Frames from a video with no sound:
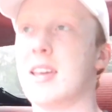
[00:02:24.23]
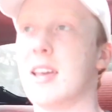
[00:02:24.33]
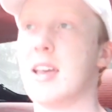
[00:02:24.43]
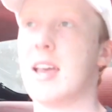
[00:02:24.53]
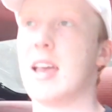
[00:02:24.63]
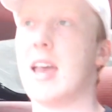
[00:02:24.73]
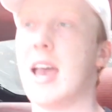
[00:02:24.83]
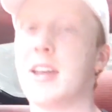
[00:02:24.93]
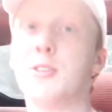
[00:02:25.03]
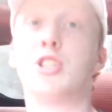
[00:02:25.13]

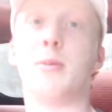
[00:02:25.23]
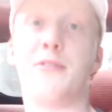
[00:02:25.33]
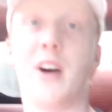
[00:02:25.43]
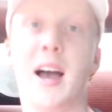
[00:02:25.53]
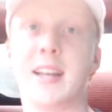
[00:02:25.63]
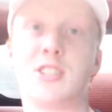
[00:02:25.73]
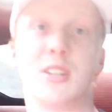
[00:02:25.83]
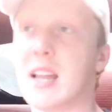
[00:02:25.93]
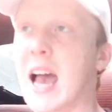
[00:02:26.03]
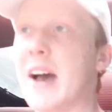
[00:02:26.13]
and you should be fine. It
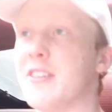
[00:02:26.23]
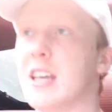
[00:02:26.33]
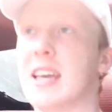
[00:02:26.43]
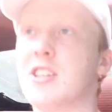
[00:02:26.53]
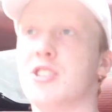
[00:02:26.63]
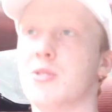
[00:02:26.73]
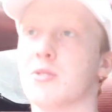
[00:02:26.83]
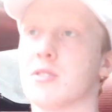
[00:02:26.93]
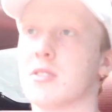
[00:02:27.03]
shouldn't have any issues.